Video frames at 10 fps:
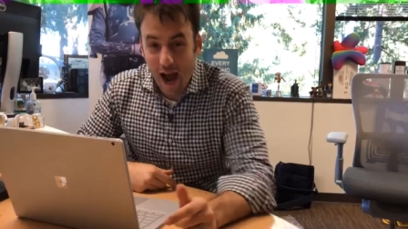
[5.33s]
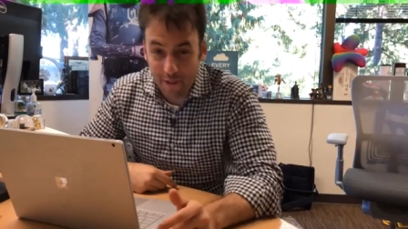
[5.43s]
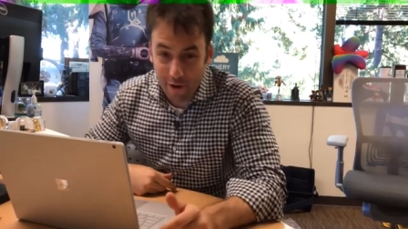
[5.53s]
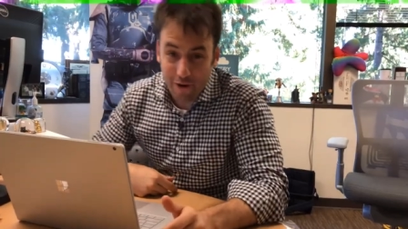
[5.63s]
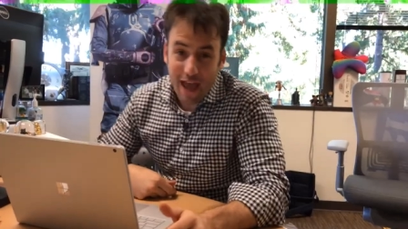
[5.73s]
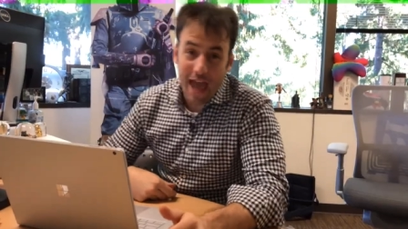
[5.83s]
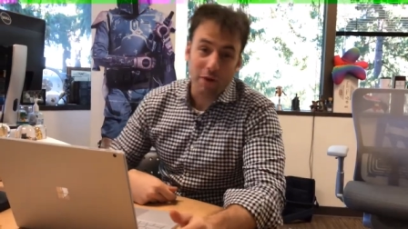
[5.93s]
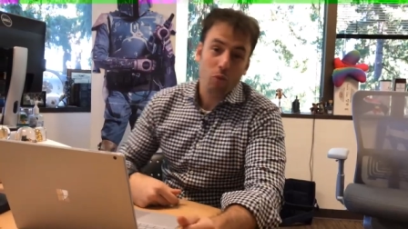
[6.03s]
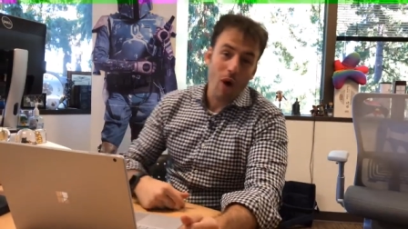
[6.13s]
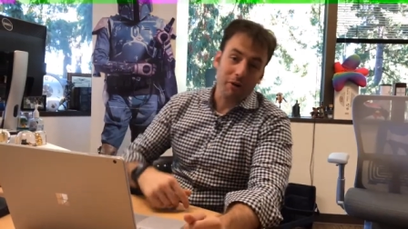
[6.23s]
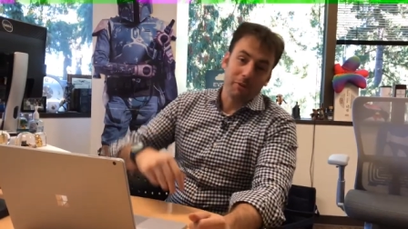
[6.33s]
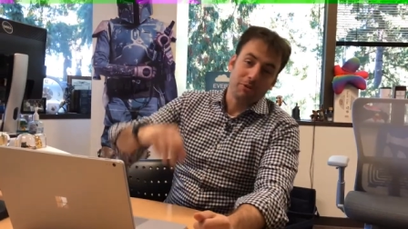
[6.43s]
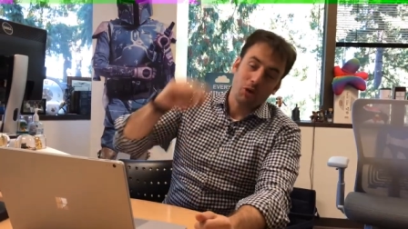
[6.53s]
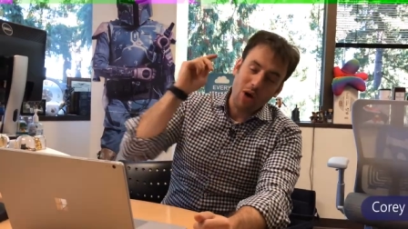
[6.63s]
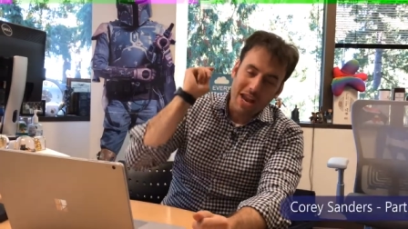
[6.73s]
Hi there, and welcome
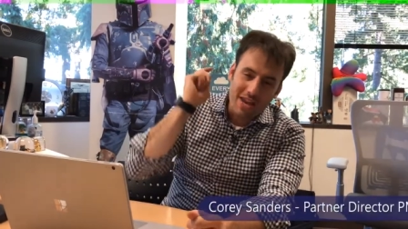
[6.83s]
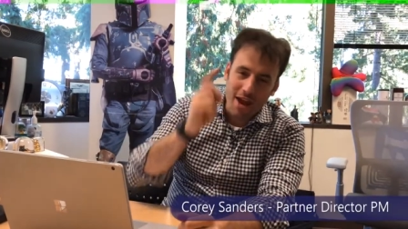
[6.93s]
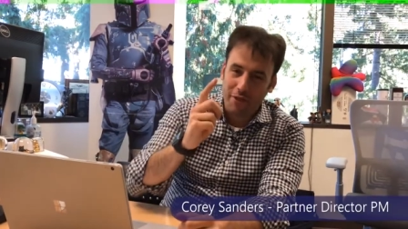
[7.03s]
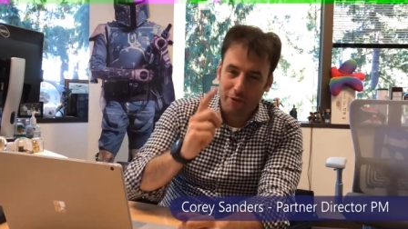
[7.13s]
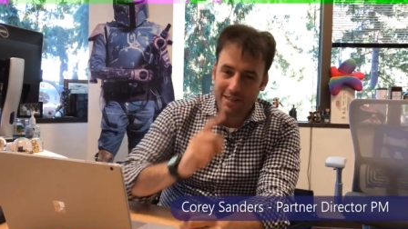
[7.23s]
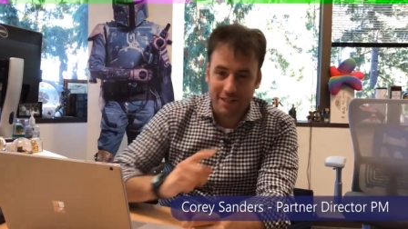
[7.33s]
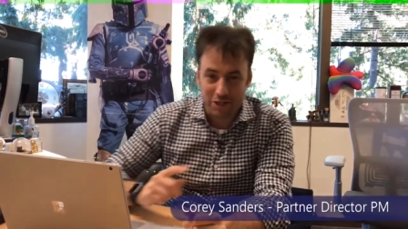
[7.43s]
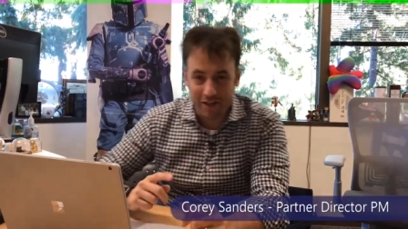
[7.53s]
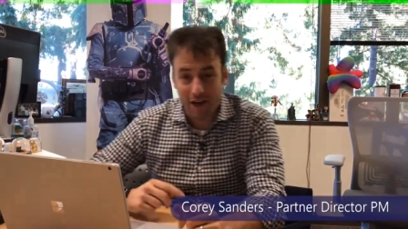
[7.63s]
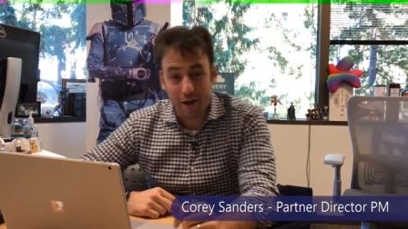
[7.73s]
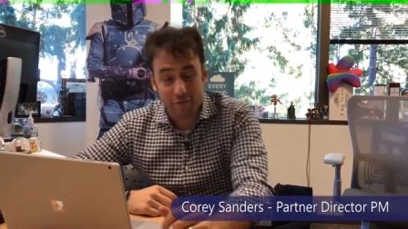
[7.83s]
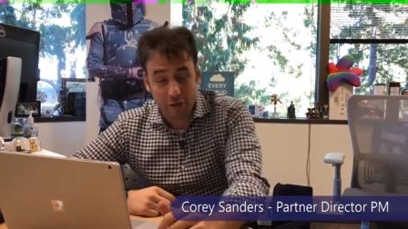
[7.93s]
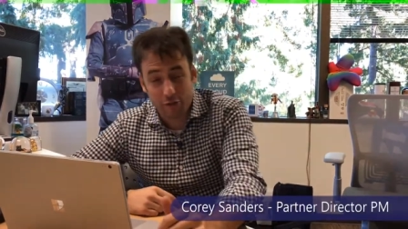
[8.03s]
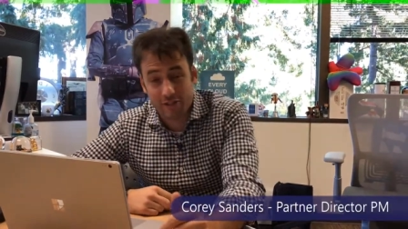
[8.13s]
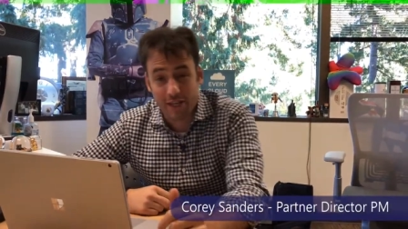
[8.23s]
to another edition of
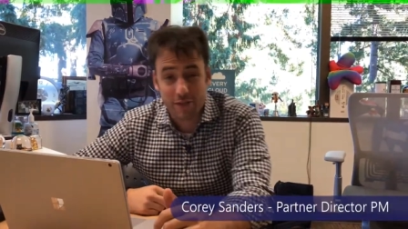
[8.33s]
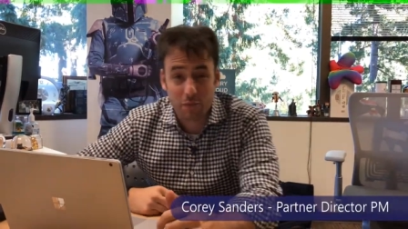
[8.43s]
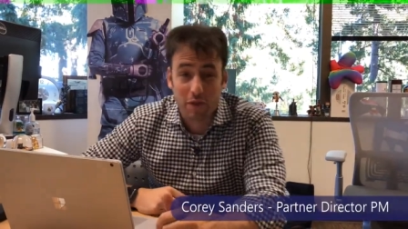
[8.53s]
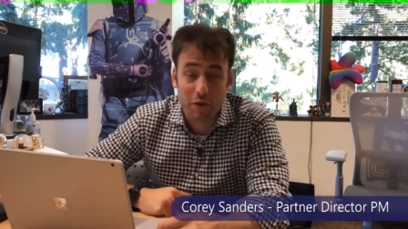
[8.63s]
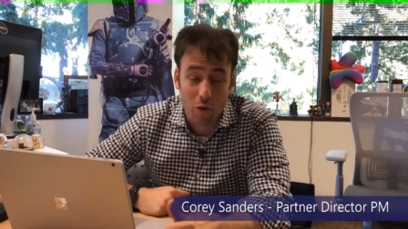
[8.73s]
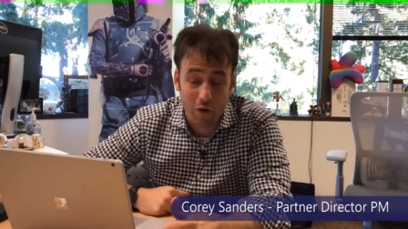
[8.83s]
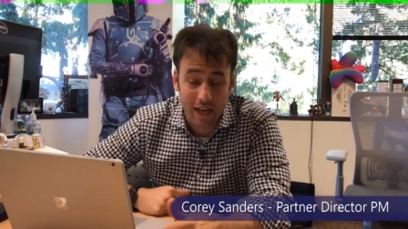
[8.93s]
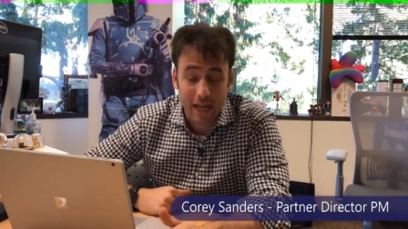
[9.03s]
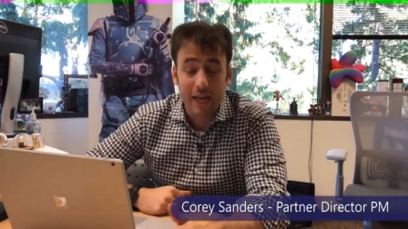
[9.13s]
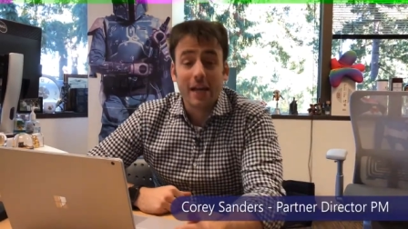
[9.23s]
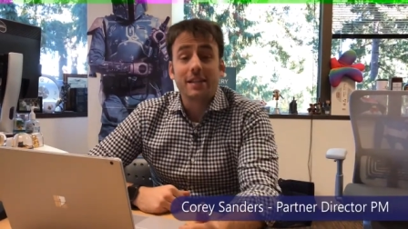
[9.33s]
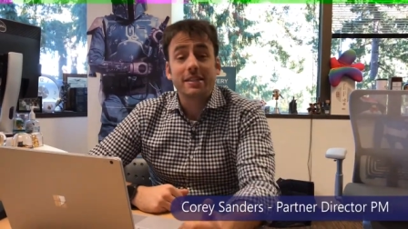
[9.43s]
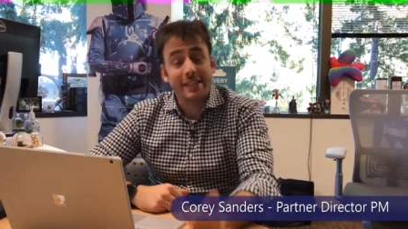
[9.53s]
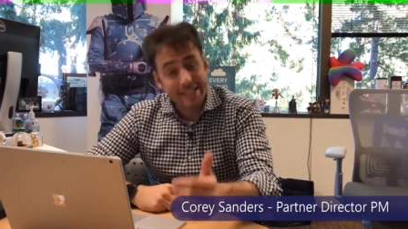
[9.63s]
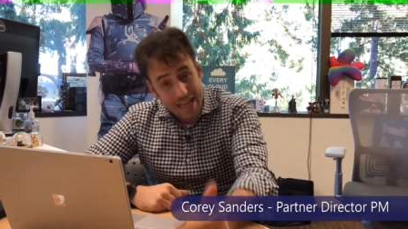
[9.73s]
Tuesdays with Corey.
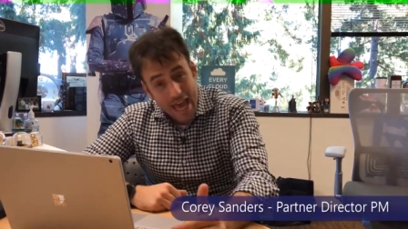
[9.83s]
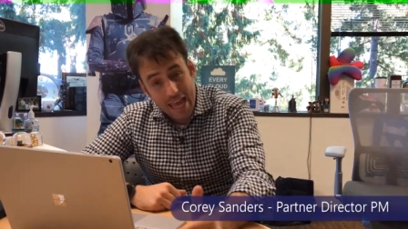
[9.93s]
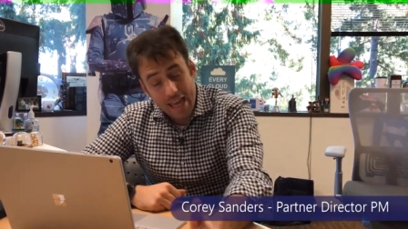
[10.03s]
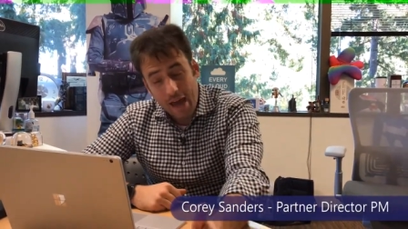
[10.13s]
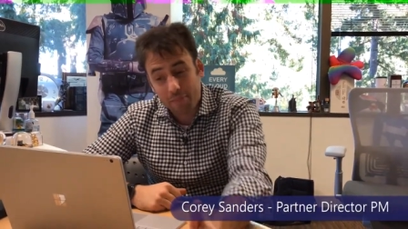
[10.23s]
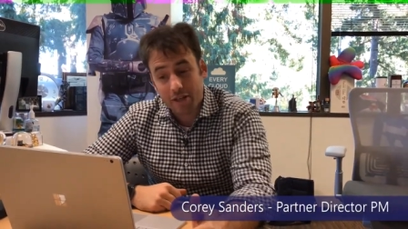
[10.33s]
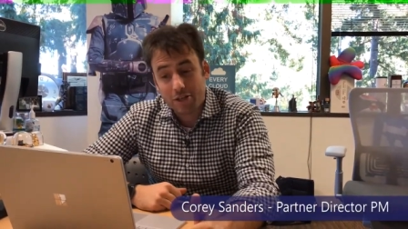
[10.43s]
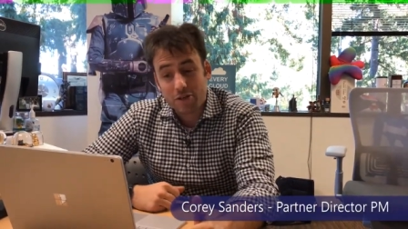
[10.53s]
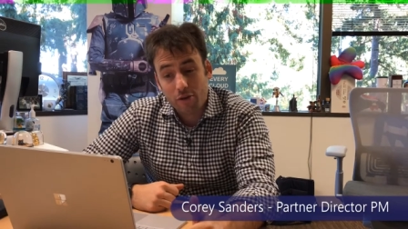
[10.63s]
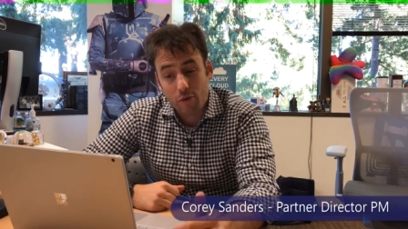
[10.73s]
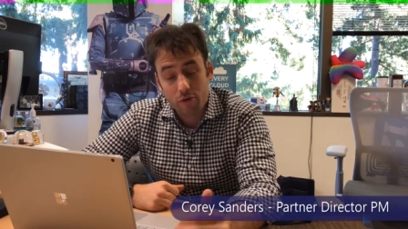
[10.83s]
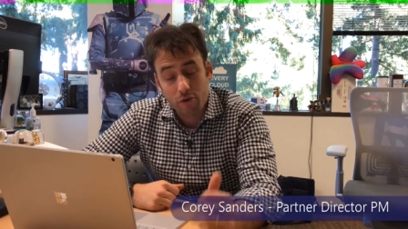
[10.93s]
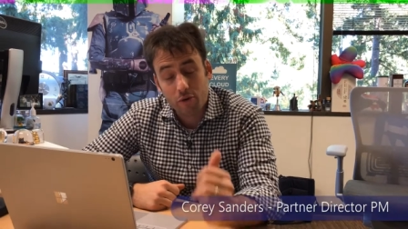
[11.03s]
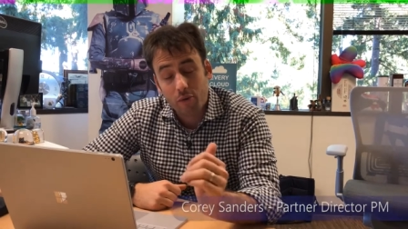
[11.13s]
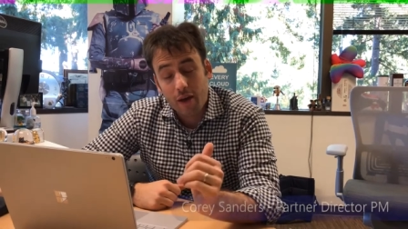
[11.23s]
Today, I'm going to show
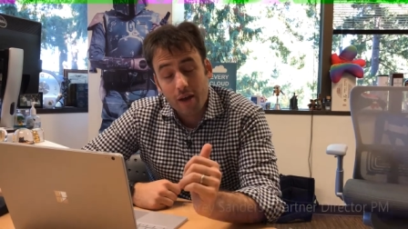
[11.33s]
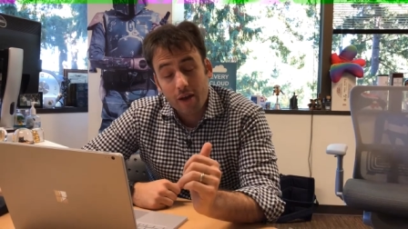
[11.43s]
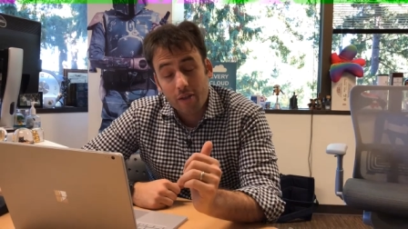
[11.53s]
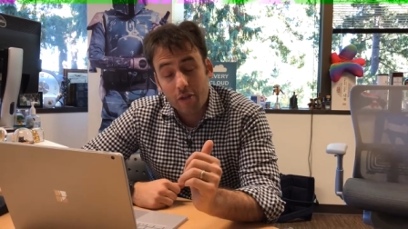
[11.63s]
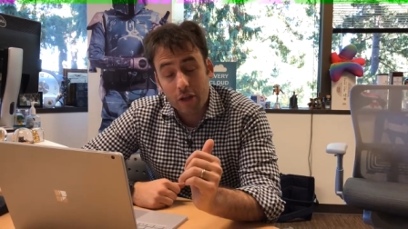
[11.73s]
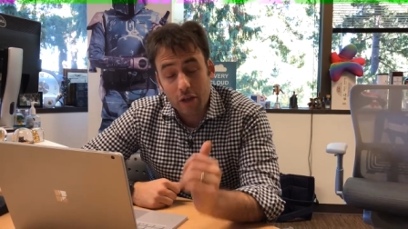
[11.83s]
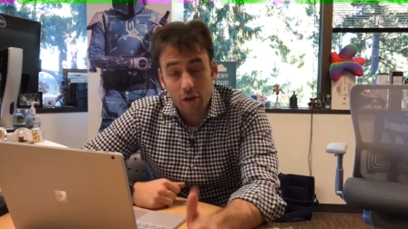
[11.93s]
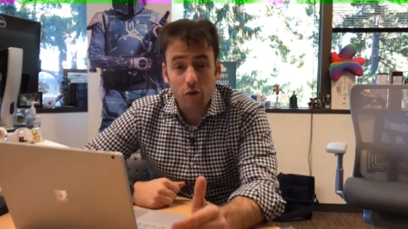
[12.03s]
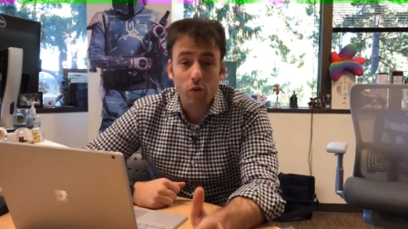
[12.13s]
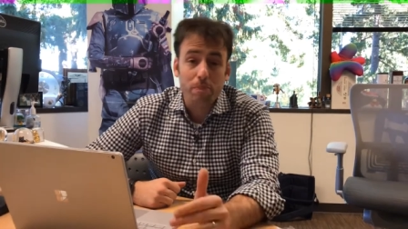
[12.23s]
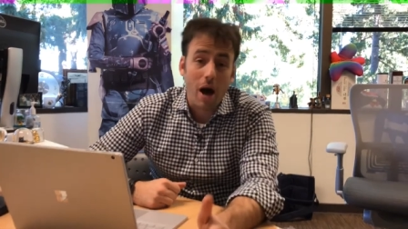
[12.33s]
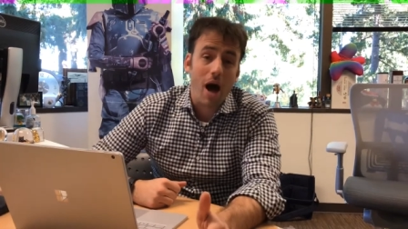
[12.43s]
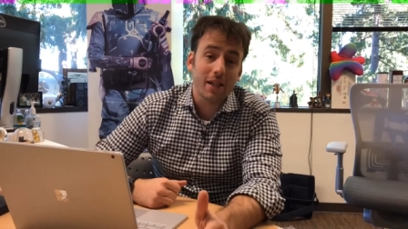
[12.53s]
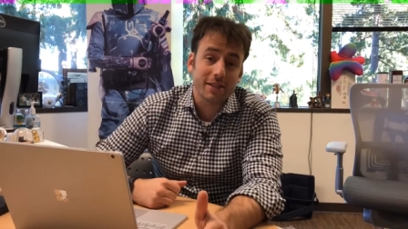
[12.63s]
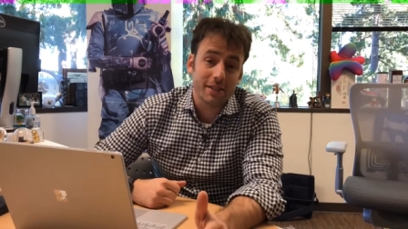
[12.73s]
you the new
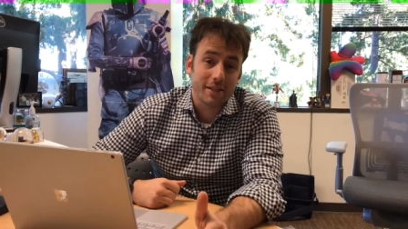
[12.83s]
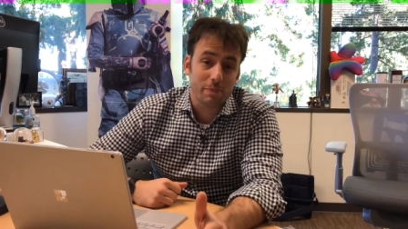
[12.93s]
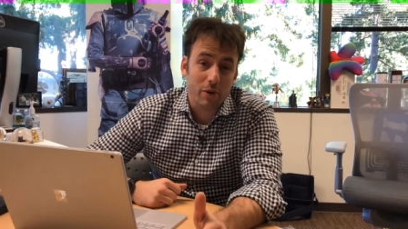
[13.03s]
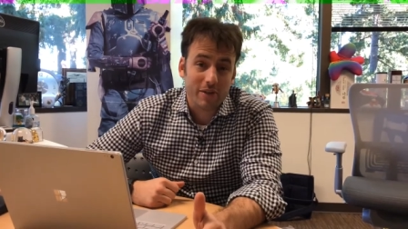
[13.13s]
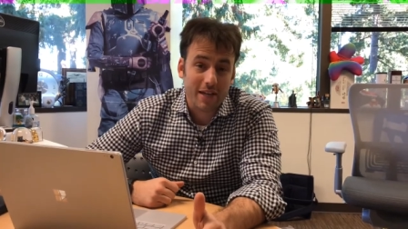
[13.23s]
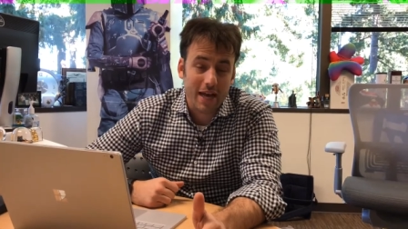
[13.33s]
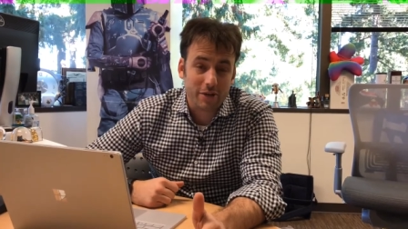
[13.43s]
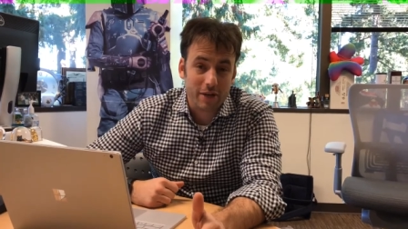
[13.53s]
policy experience in Azure.